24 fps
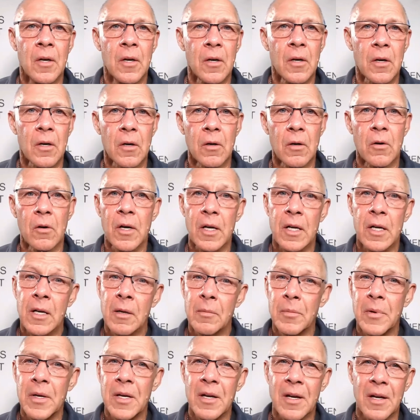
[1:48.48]
Or it could
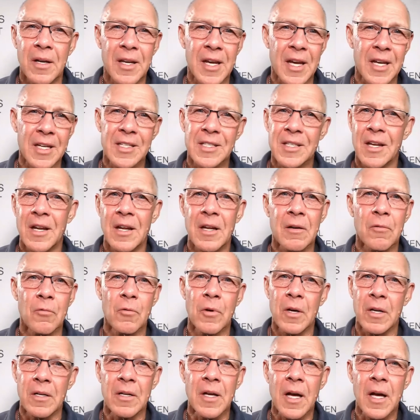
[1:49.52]
be a case study of
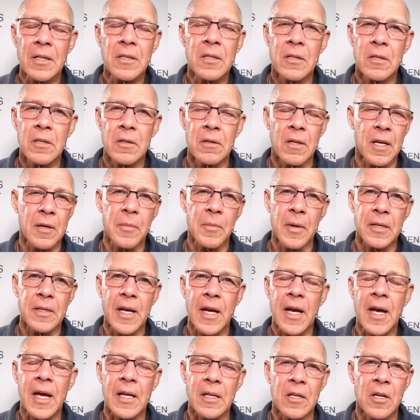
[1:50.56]
what not to do, like my
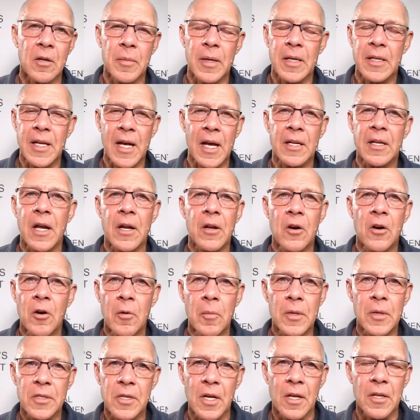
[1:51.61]
dad. My dad died
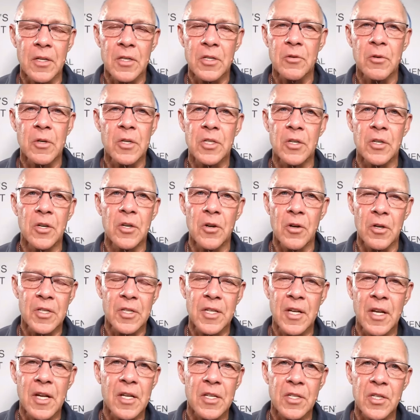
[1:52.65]
homeless on the streets in New York
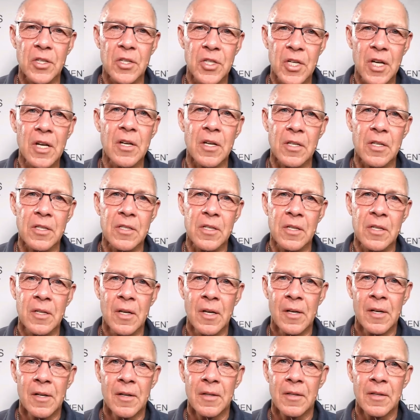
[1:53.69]
City as a genius.
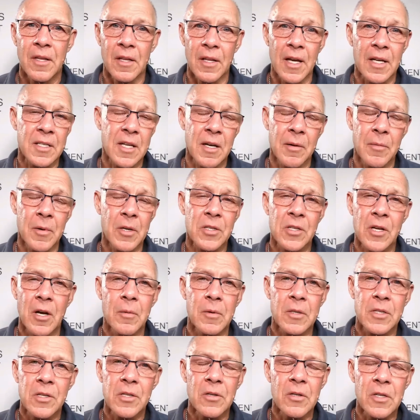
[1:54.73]
The last time I saw him
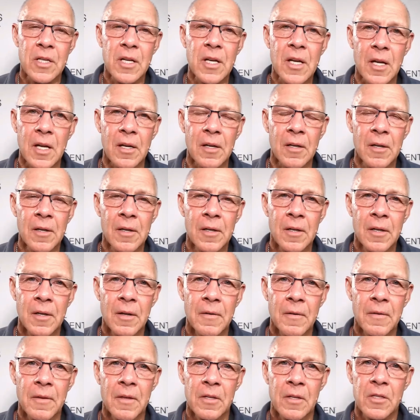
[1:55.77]
was 13.
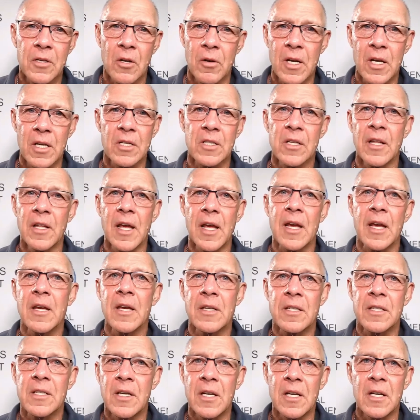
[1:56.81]
So his
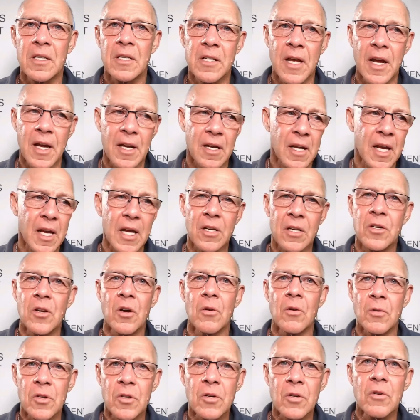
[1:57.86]
legacy is like, hey,
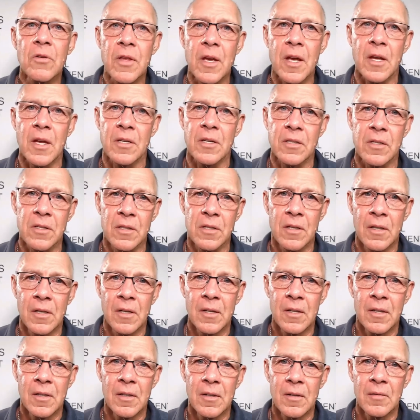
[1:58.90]
don't do this,
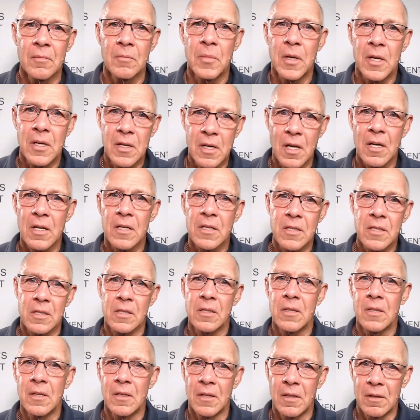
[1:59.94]
because
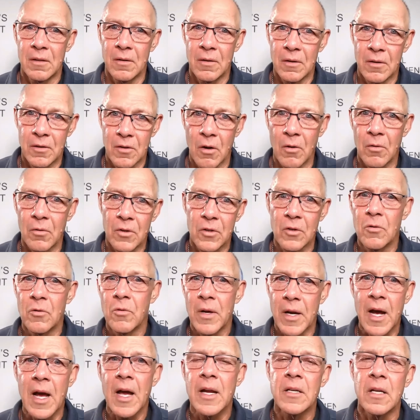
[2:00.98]
don't do what
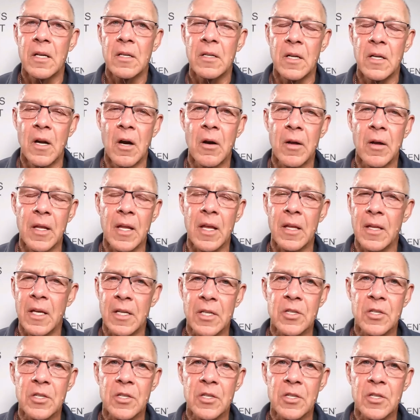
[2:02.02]
I did, and that's